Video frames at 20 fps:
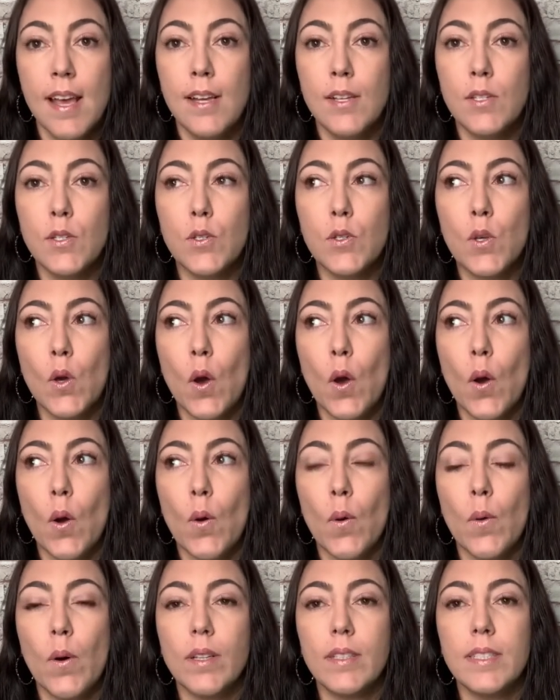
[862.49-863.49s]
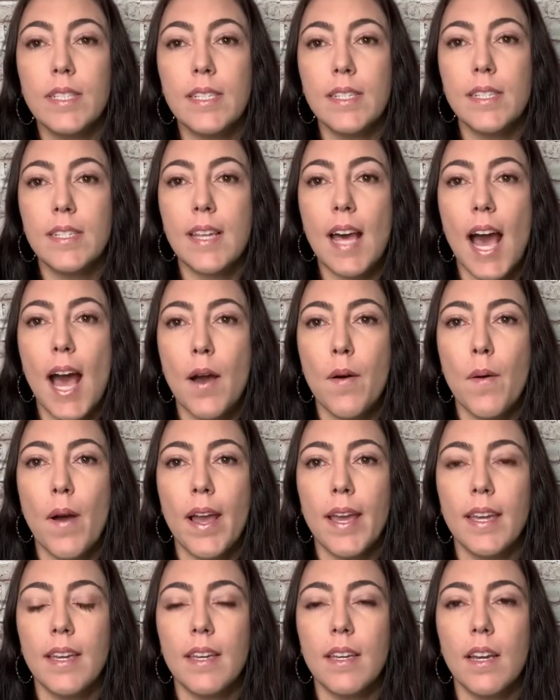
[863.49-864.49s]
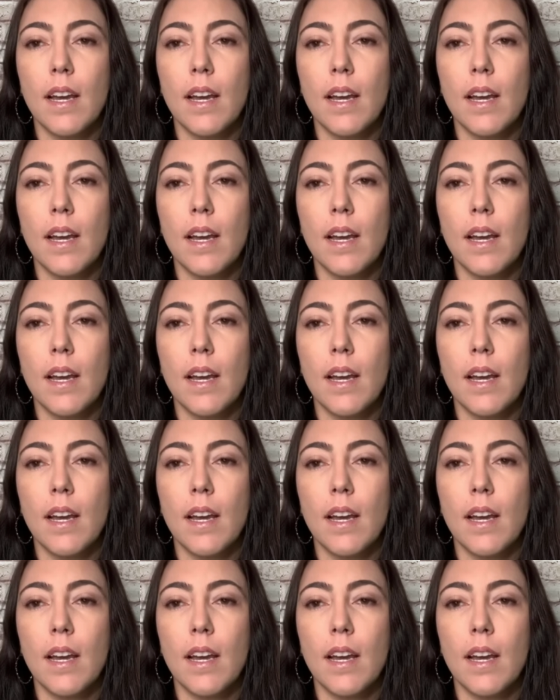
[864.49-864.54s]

So this is how I